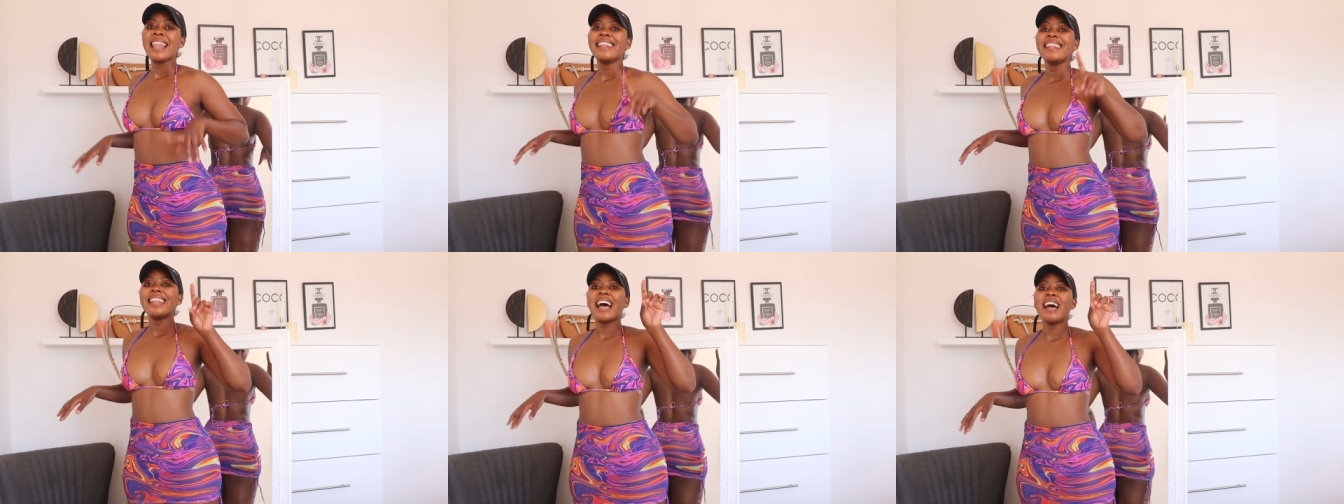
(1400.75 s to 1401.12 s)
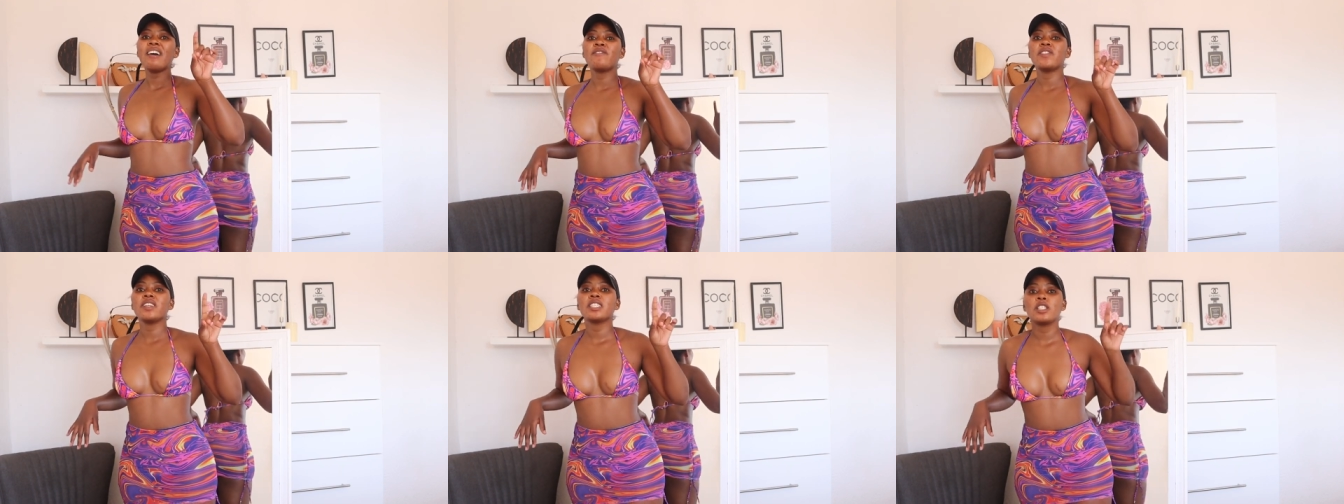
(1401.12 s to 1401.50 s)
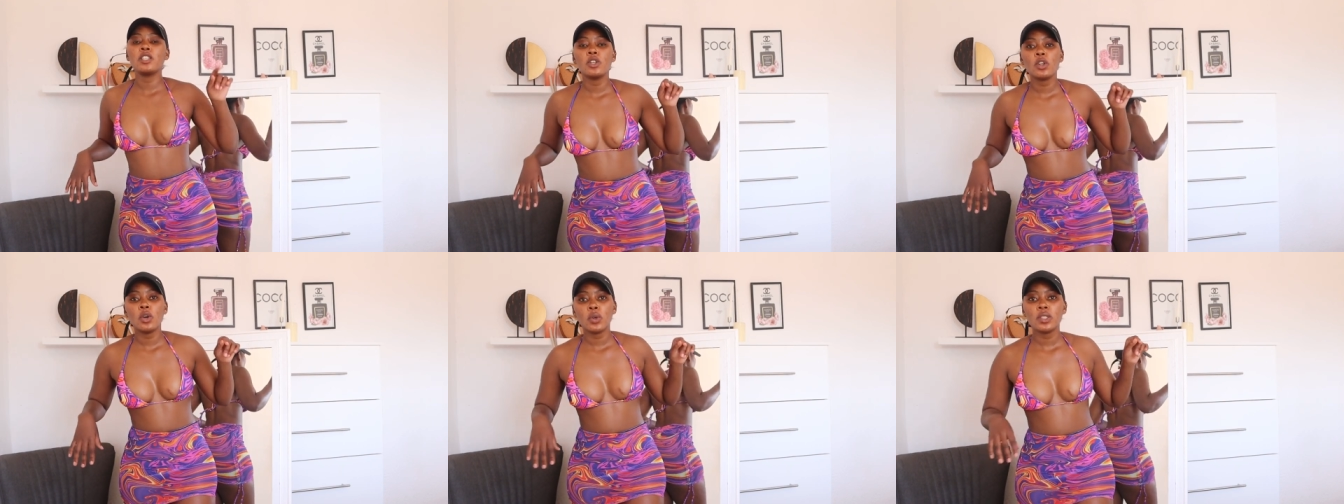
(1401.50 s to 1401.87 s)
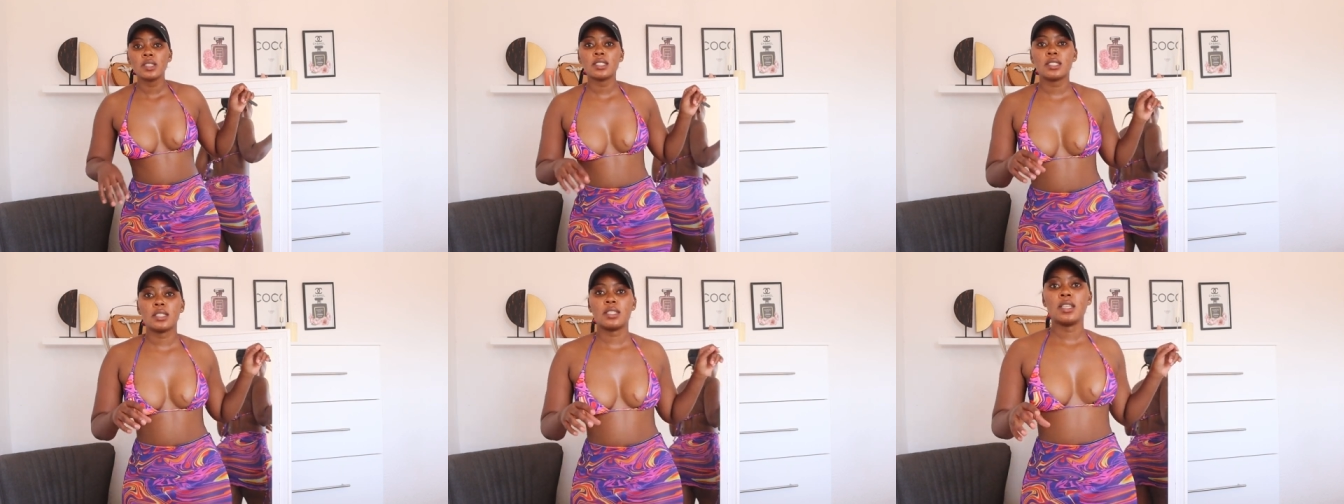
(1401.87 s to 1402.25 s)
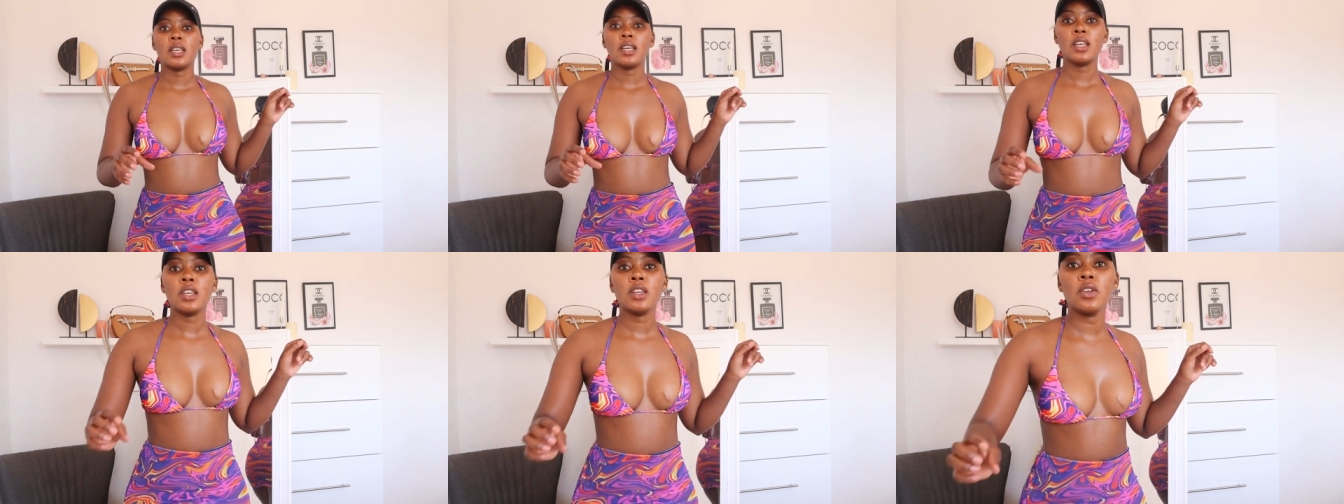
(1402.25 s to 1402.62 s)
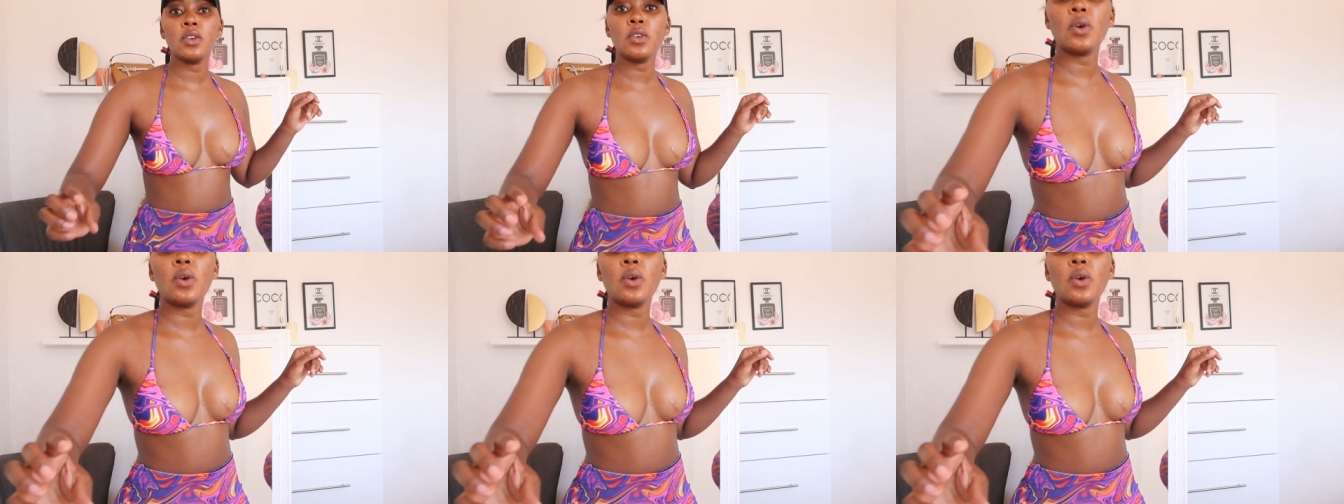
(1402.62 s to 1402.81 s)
Love it loads, you